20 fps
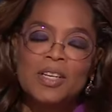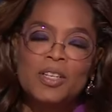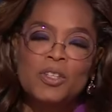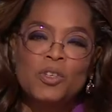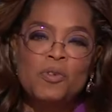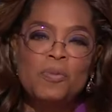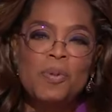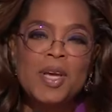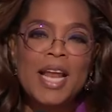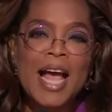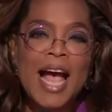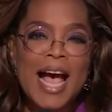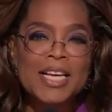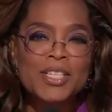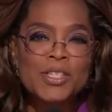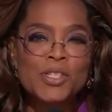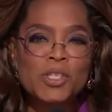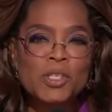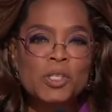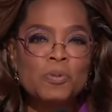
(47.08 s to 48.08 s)
to have been
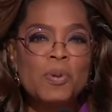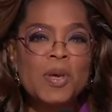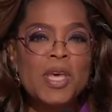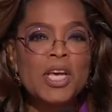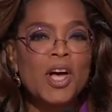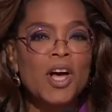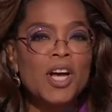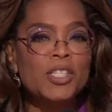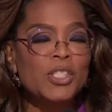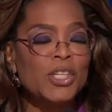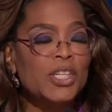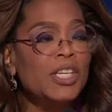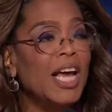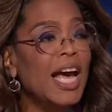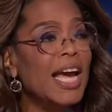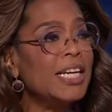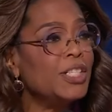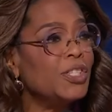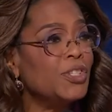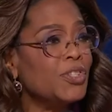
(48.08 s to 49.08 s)
asked to speak on
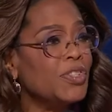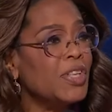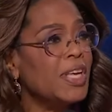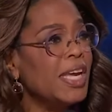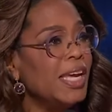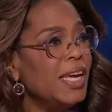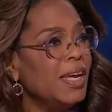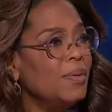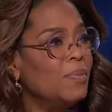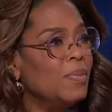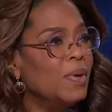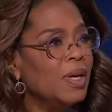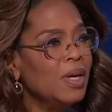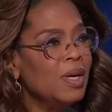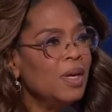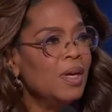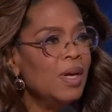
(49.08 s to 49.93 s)
tonight's theme